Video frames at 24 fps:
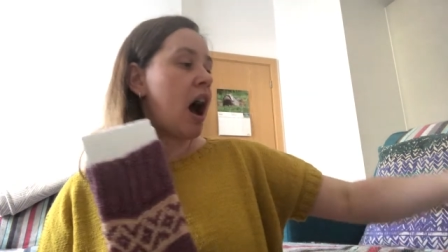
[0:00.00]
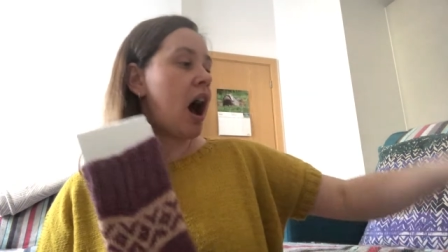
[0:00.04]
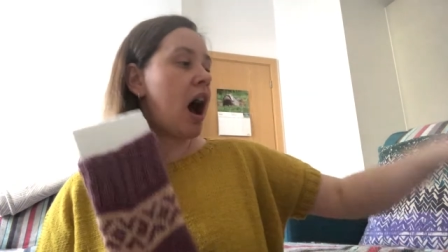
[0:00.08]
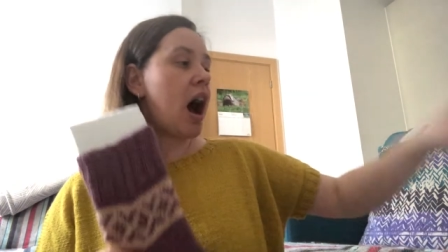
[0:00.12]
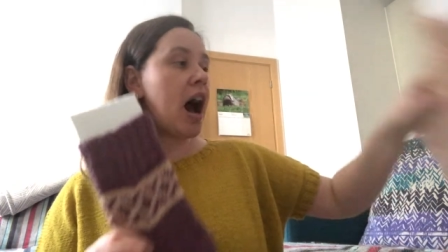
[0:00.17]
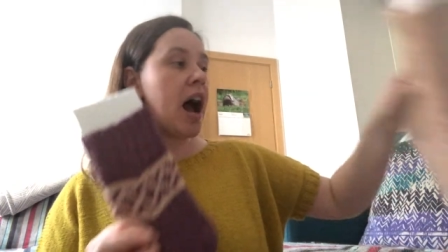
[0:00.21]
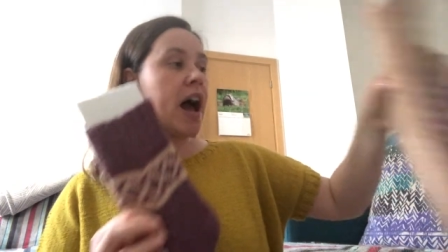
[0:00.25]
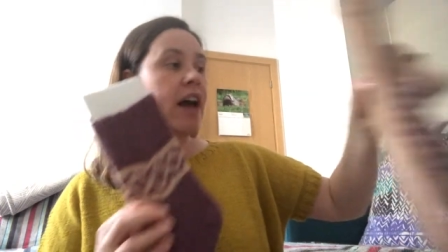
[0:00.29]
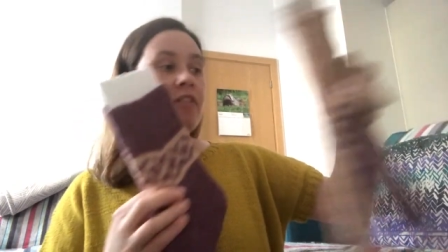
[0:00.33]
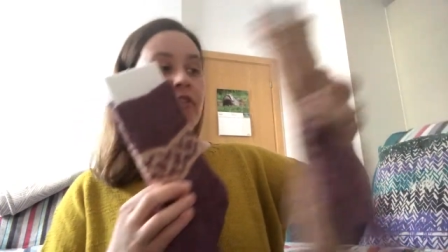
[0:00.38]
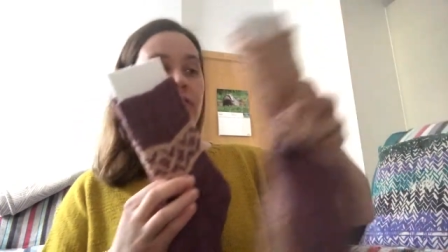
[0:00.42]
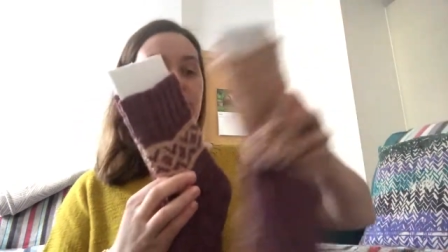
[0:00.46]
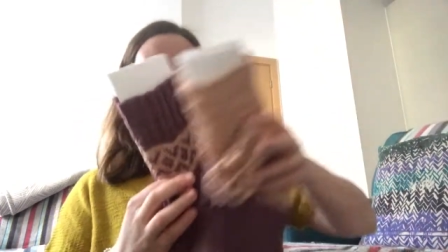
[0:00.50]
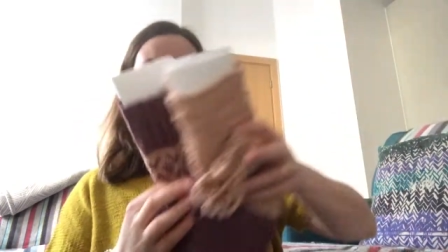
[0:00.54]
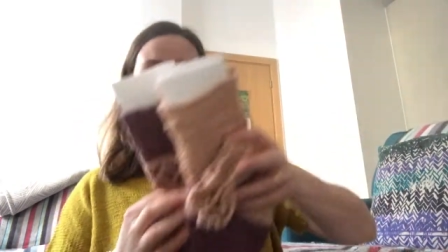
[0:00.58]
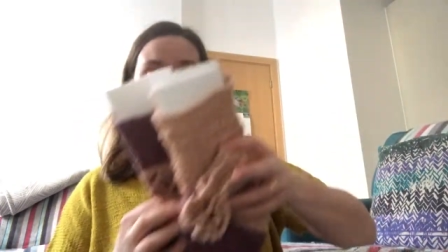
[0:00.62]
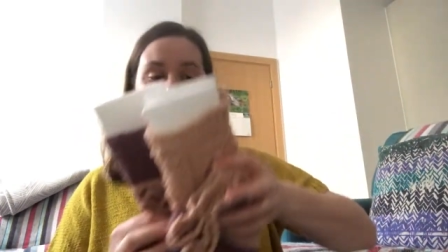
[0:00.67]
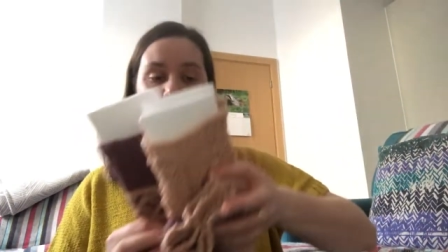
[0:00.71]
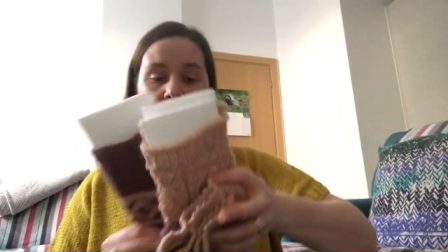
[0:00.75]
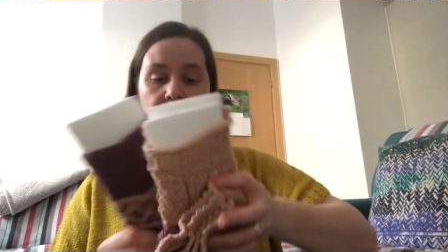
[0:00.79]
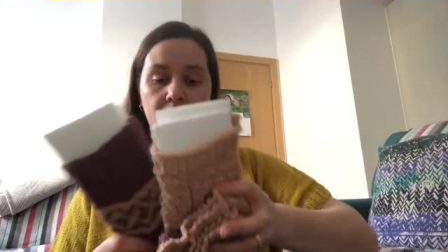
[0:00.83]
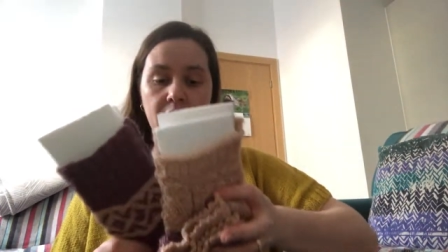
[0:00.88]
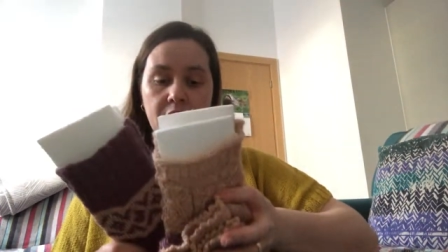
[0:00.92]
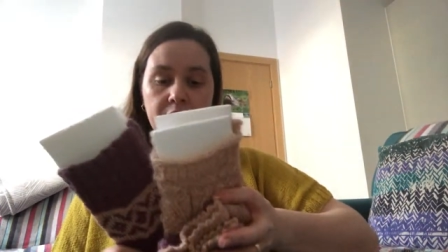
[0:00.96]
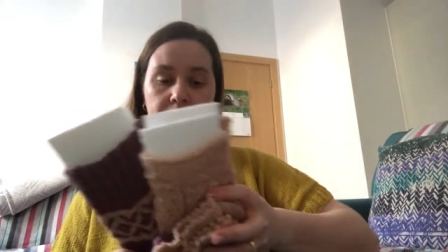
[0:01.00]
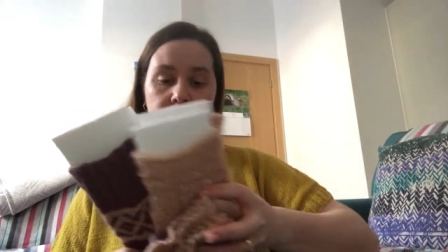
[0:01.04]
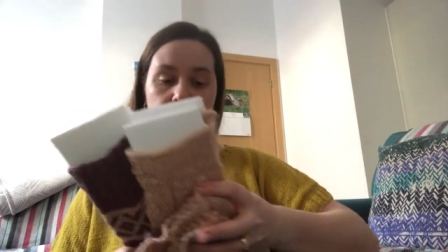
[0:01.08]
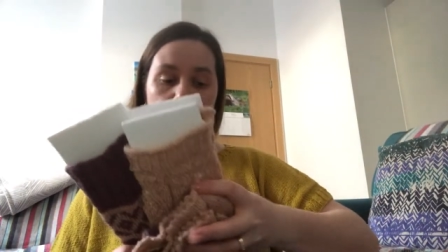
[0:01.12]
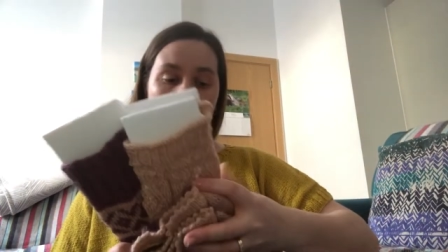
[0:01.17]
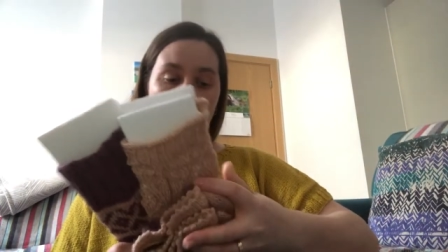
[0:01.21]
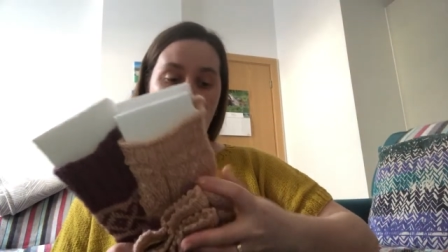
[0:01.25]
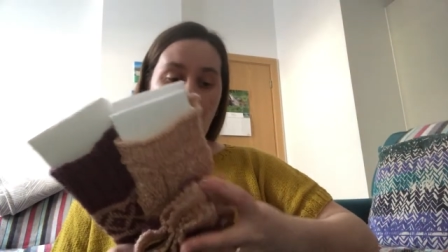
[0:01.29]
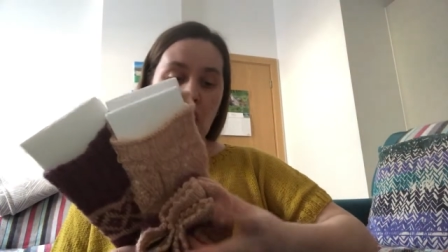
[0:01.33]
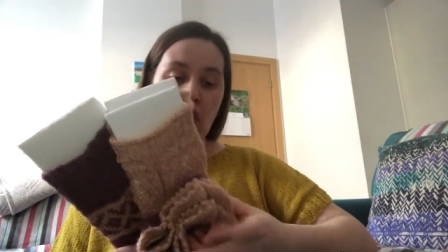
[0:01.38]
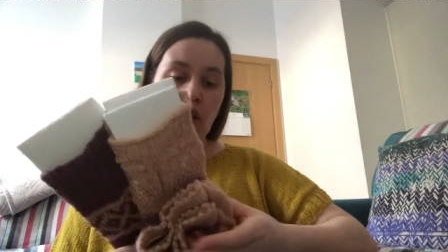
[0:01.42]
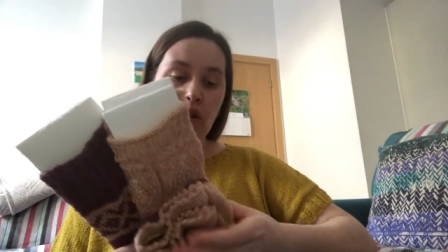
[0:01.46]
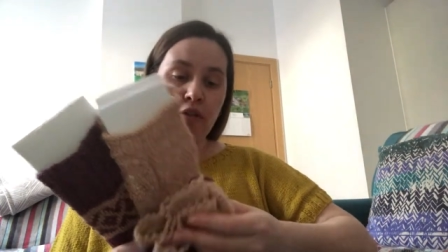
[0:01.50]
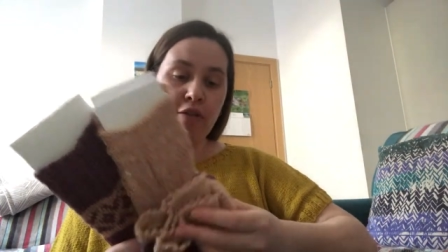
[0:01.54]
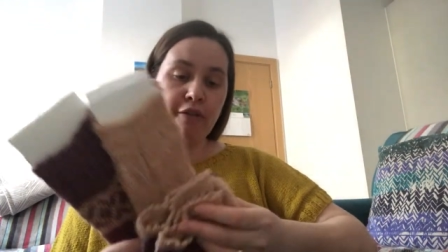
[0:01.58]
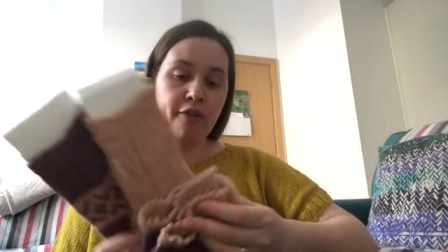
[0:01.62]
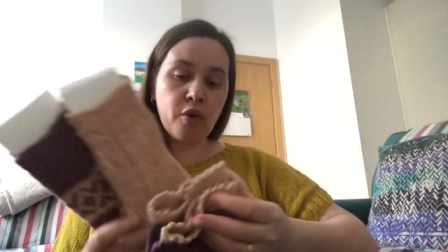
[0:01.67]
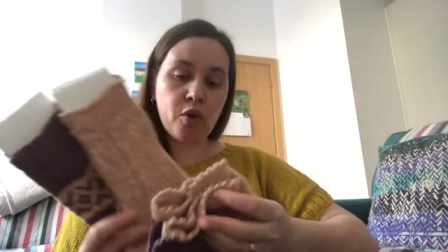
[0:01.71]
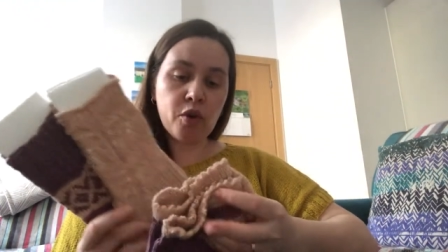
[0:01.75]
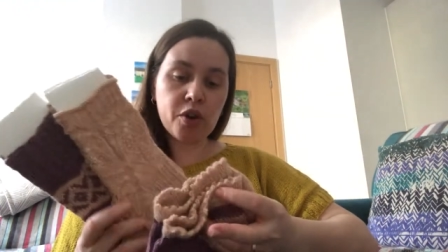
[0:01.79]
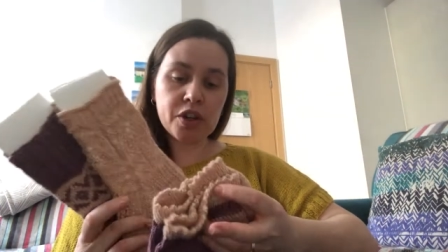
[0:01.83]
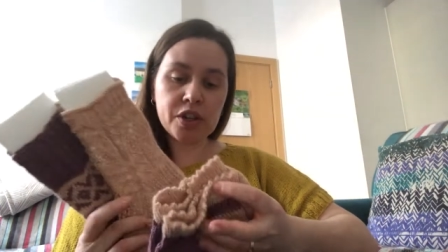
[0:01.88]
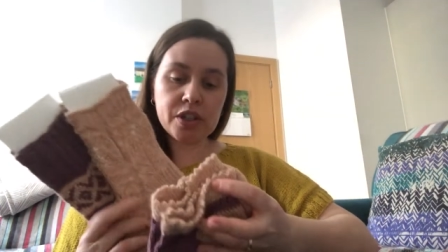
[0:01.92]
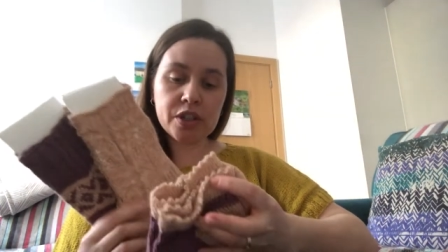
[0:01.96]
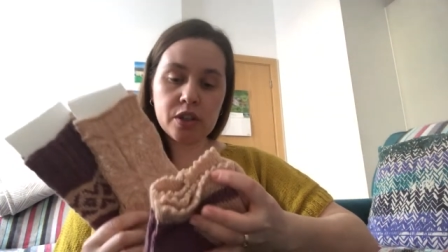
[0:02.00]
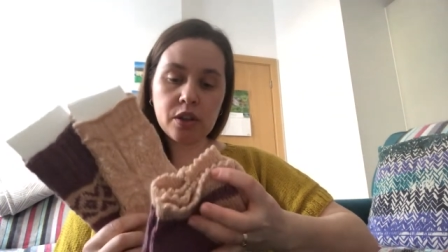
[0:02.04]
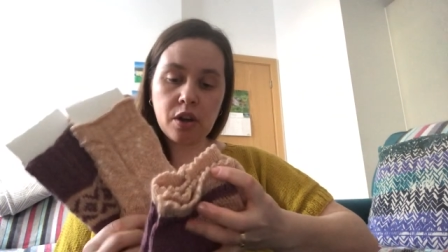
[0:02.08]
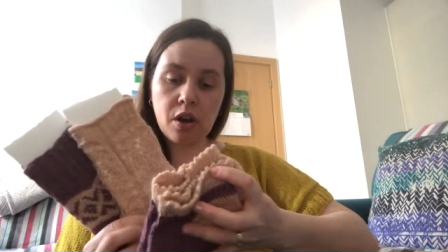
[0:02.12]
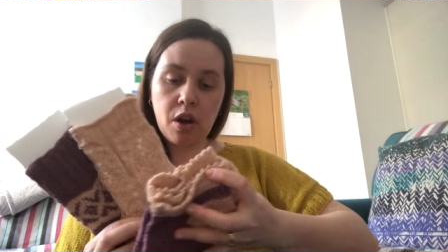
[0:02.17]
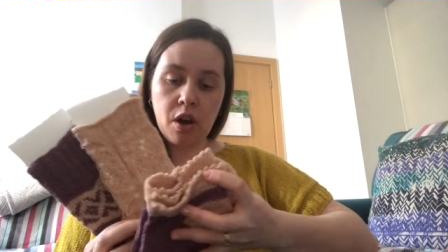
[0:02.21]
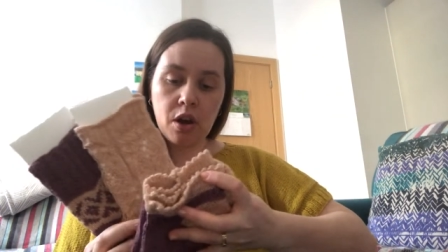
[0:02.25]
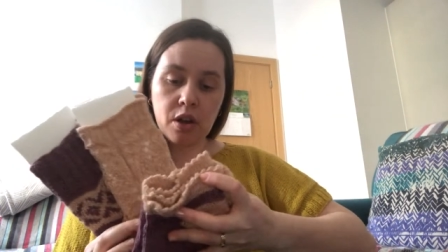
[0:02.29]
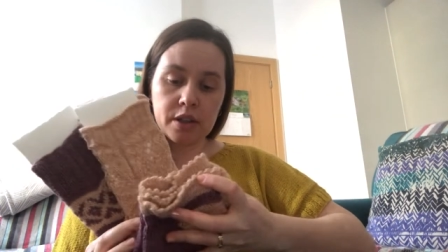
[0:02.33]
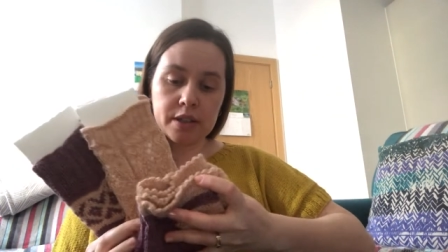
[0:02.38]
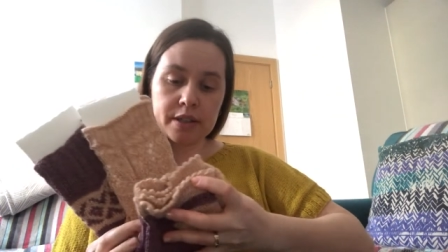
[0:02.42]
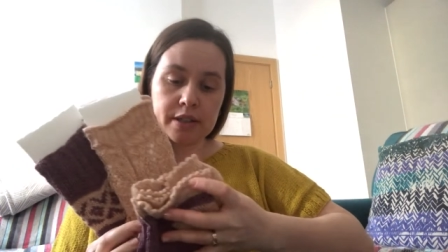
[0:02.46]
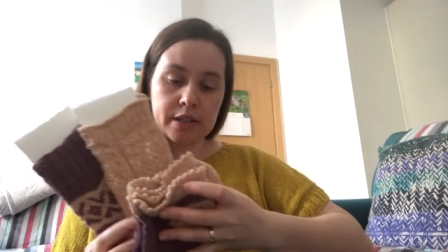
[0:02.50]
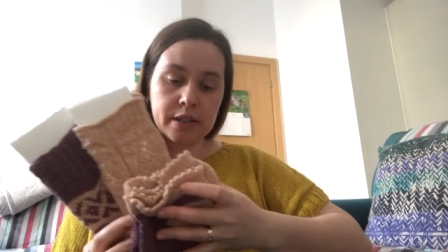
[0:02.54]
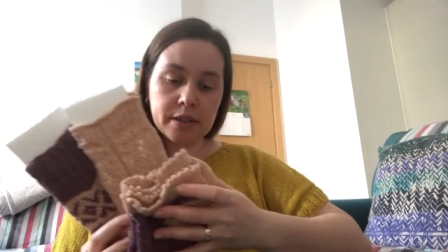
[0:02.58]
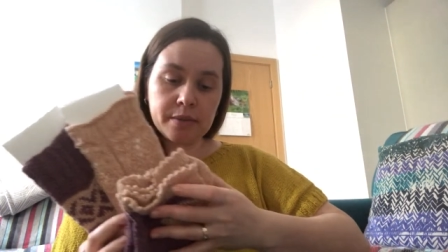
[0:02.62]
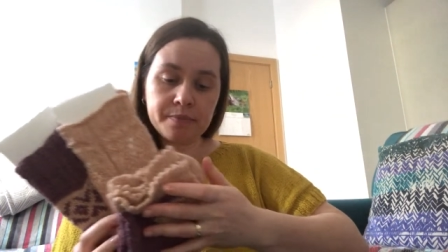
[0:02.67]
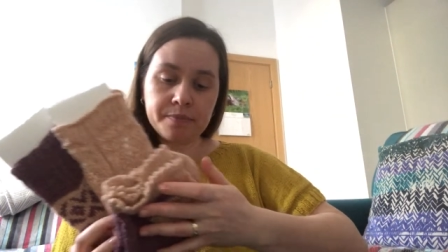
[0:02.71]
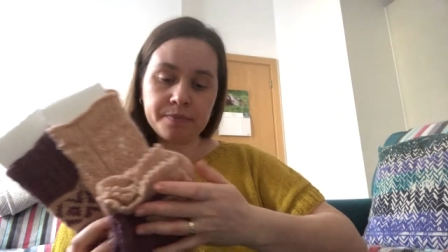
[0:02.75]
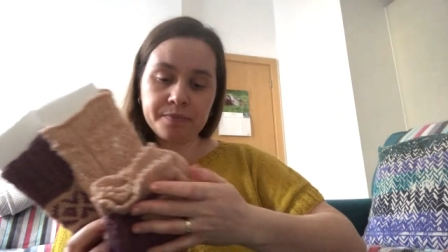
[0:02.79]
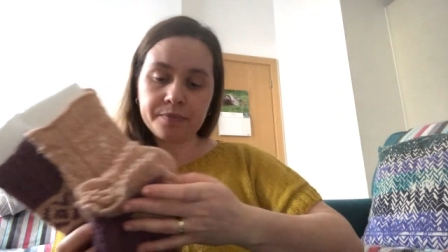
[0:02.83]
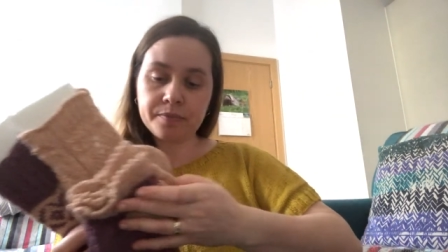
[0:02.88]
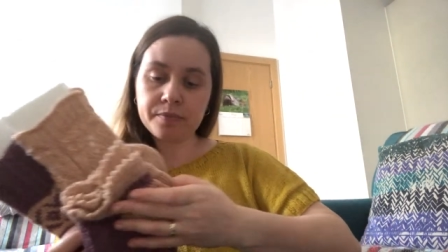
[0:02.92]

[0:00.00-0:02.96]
I've done all four socks,